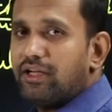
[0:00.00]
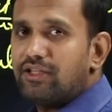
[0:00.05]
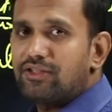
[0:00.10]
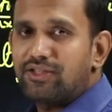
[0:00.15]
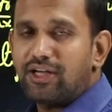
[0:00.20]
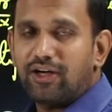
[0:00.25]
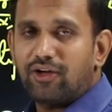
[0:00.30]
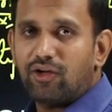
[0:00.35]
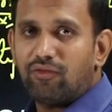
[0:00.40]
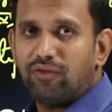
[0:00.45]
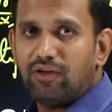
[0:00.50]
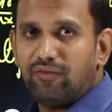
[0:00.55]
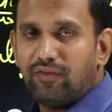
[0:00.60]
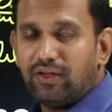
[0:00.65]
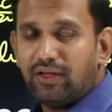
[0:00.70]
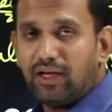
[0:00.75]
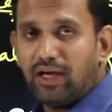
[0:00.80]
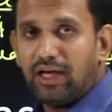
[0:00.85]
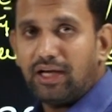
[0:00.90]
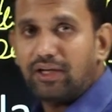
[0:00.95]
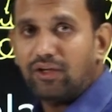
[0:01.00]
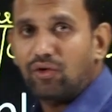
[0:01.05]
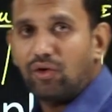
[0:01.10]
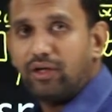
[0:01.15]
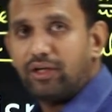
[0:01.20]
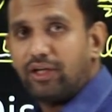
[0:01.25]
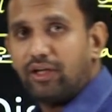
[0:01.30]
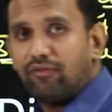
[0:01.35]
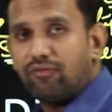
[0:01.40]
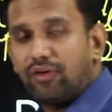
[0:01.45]
in standard of living and
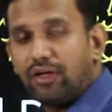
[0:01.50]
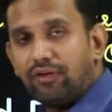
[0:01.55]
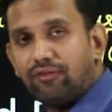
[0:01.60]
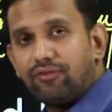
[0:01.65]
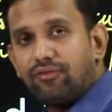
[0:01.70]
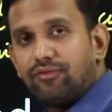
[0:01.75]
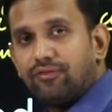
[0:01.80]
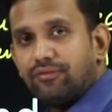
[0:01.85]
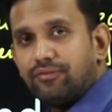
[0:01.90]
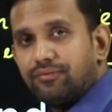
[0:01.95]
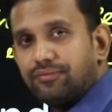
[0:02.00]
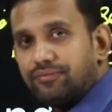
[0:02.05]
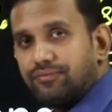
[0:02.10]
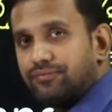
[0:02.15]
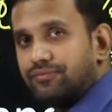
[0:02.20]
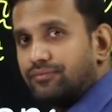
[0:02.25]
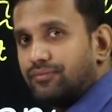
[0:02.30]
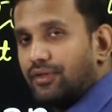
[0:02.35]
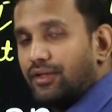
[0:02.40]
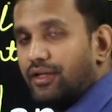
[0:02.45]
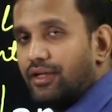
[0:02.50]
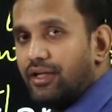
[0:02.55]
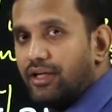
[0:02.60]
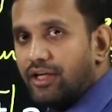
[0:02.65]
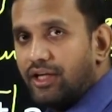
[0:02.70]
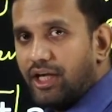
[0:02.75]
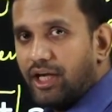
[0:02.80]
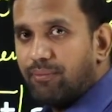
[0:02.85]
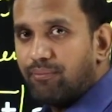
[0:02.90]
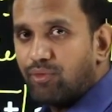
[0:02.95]
quality of life.
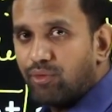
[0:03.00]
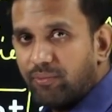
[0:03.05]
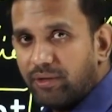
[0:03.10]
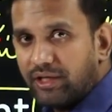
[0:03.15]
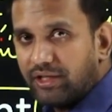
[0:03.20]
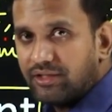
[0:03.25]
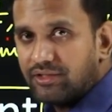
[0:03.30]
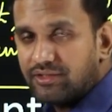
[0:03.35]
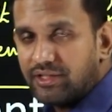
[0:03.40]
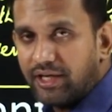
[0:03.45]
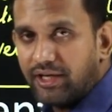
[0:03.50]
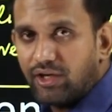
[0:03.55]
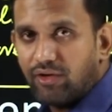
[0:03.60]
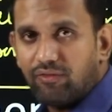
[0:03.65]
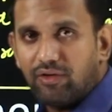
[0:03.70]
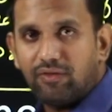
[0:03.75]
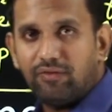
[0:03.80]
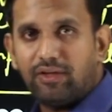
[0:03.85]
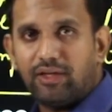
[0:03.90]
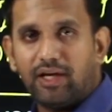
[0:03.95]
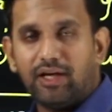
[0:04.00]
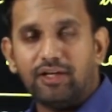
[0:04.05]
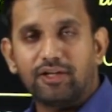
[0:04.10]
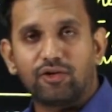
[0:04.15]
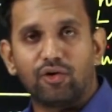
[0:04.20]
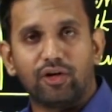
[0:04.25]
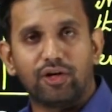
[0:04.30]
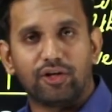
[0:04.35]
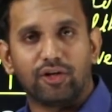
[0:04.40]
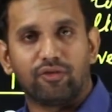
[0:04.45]
This
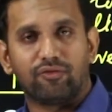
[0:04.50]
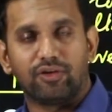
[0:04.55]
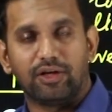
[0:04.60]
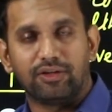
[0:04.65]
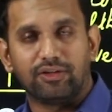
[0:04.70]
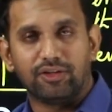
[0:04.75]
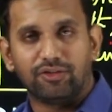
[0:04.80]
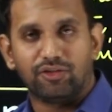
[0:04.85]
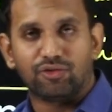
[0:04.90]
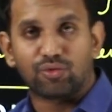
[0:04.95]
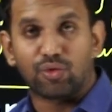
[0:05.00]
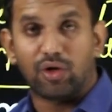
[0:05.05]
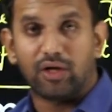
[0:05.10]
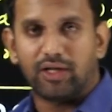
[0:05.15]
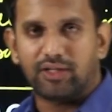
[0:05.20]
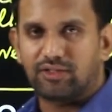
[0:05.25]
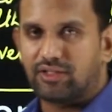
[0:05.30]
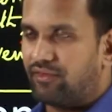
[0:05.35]
is called as